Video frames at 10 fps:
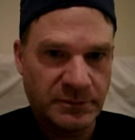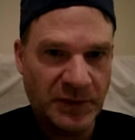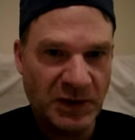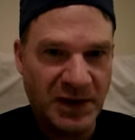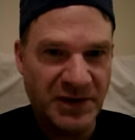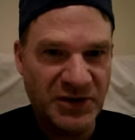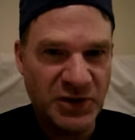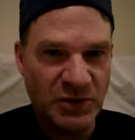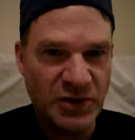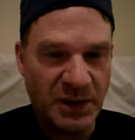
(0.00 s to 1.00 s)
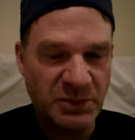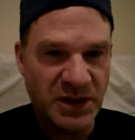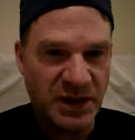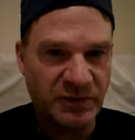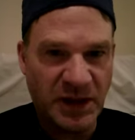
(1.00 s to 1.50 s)
a lot of the Joe jobs
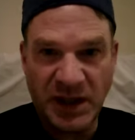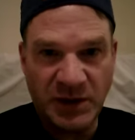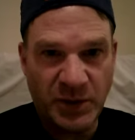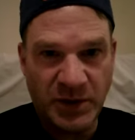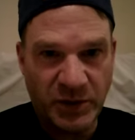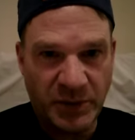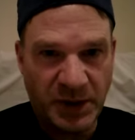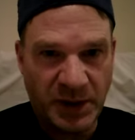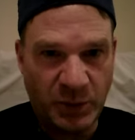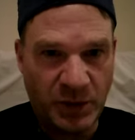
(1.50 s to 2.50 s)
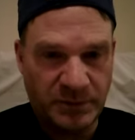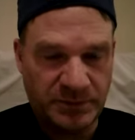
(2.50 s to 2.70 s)
that I've done, I don't want to do them anymore.